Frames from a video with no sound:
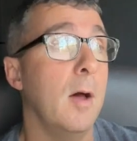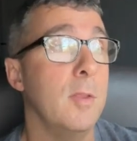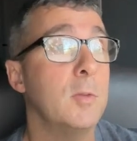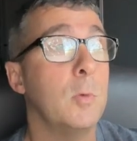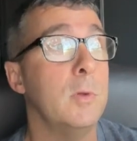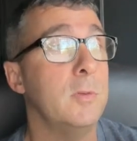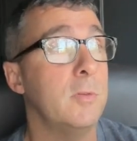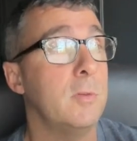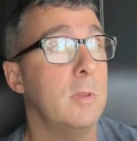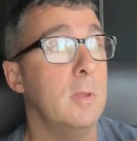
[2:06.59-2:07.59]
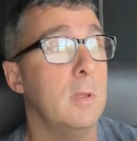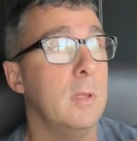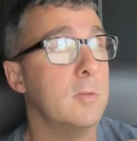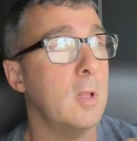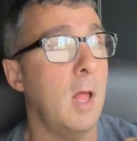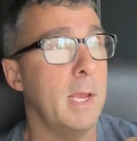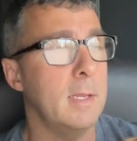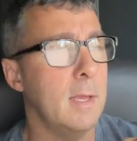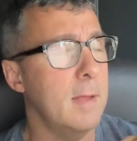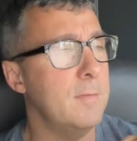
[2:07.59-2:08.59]
This client
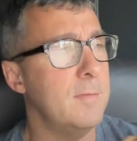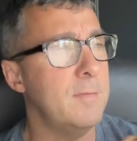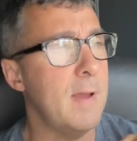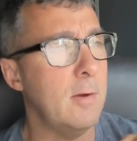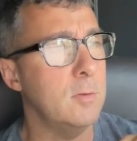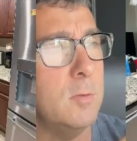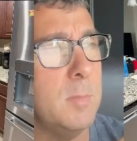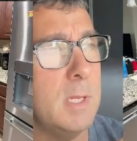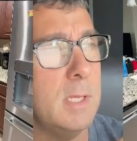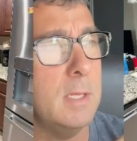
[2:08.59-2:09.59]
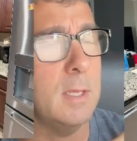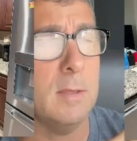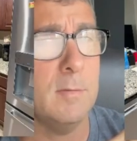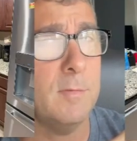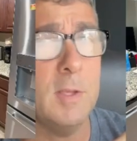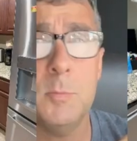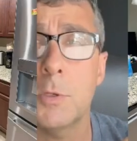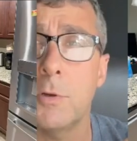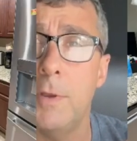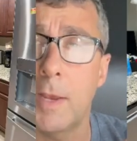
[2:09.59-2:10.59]
had found me Facebook
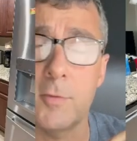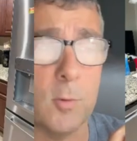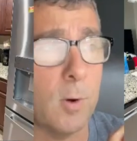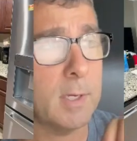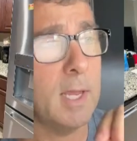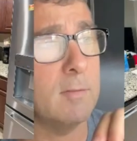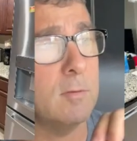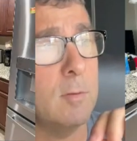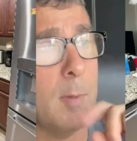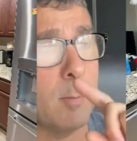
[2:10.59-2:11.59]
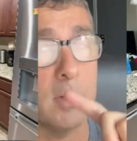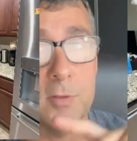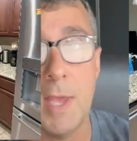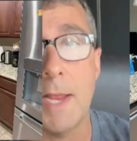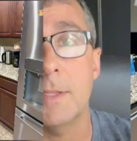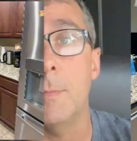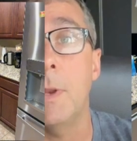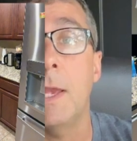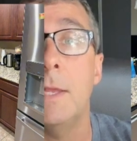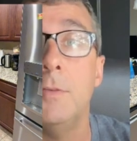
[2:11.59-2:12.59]
or Nextdoor. I can't remember exactly, but
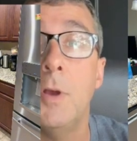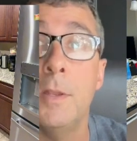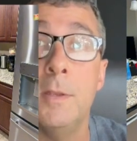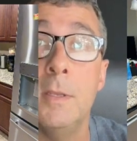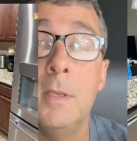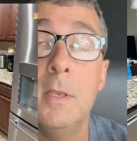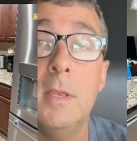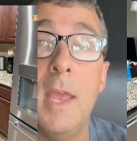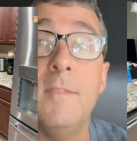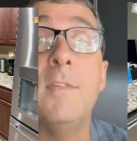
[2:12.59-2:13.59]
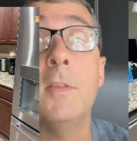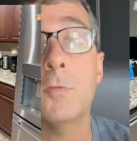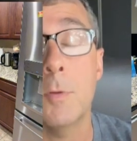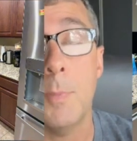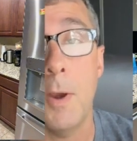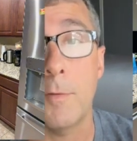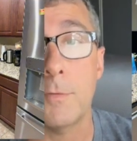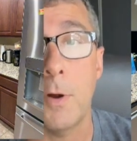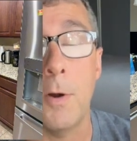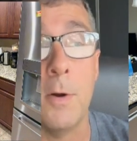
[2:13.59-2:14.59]
I had done a fence repair
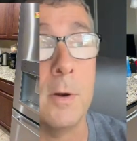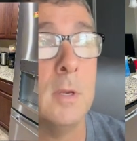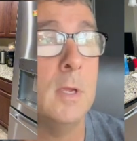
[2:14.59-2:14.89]
for her